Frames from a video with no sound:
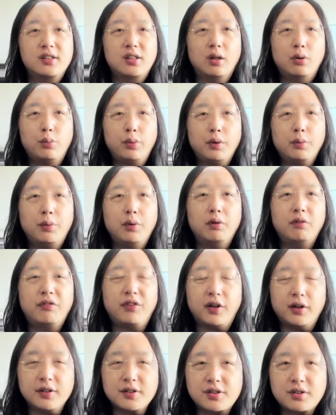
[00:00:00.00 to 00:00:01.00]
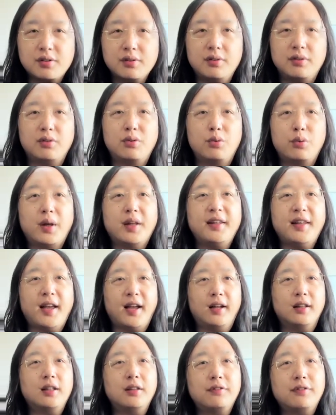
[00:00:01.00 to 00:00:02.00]
so we will very soon run
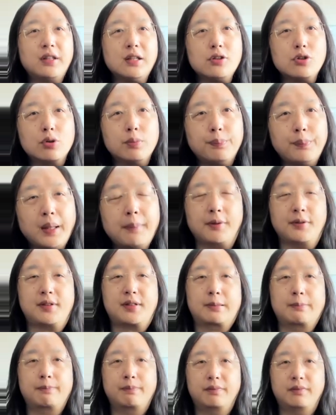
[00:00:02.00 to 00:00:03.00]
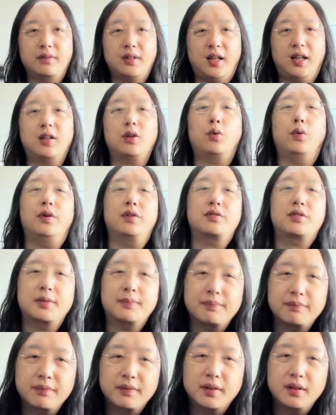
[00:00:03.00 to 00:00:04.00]
out of tissue papers,
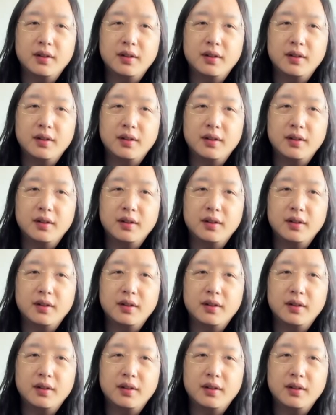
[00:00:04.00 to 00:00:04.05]
unquote.